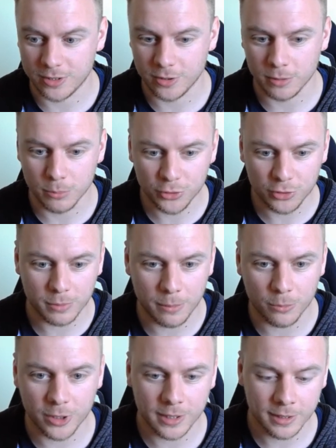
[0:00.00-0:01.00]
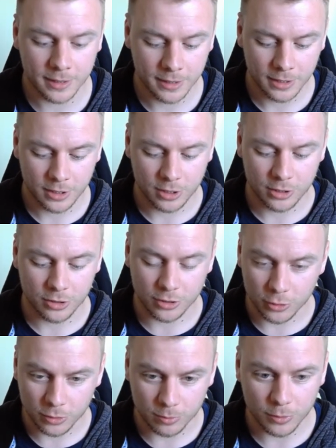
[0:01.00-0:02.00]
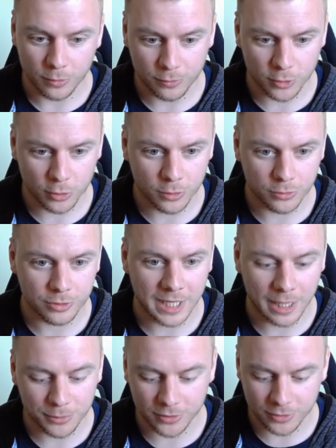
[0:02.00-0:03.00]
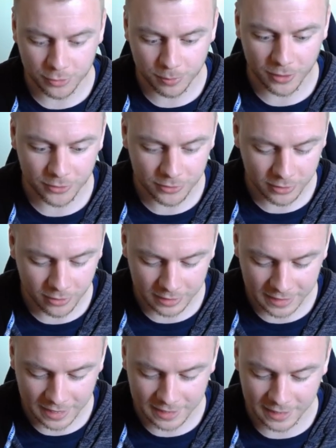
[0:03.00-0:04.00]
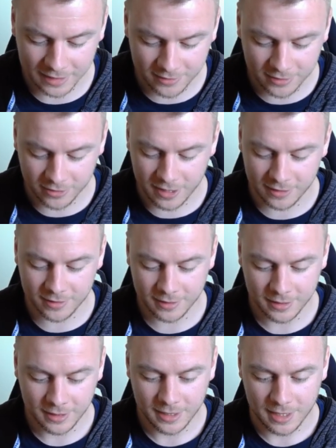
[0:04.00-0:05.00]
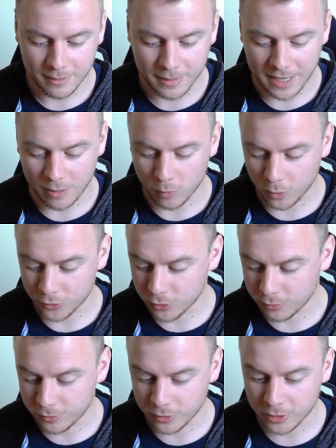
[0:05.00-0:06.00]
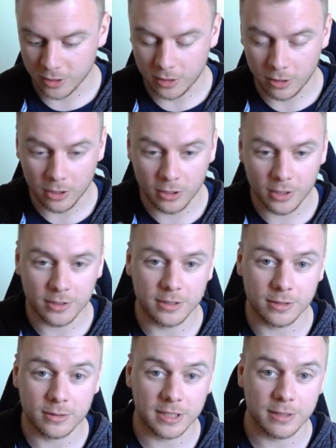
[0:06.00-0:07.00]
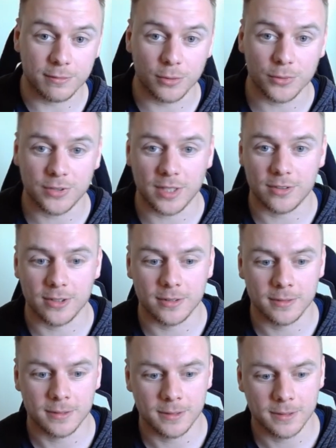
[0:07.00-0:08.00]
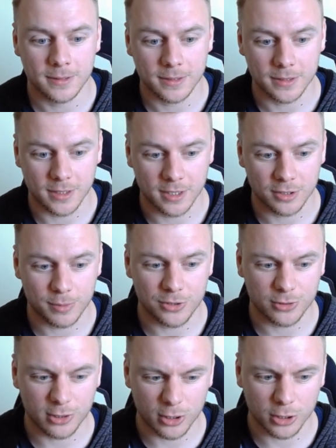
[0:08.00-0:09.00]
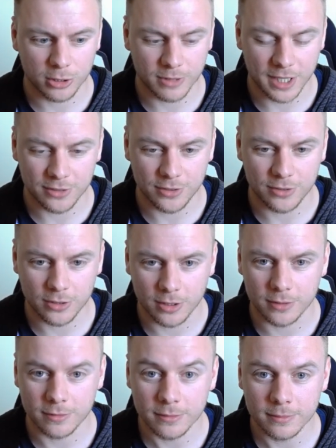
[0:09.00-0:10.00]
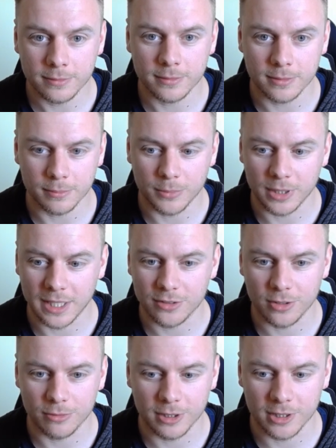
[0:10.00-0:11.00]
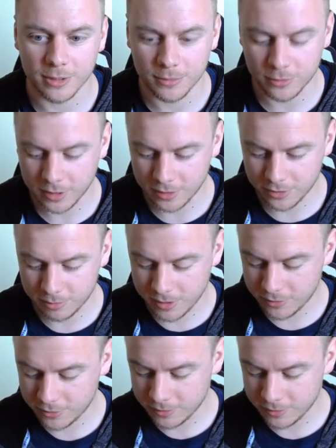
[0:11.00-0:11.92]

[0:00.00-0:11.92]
So muscle memory, you got to do a few hundred laps, I suppose, to kind of get it into your head about what's good for you. Now, I like the default setting, uh, especially on the longer race. It's kind of my leg's not really up to it, I suppose.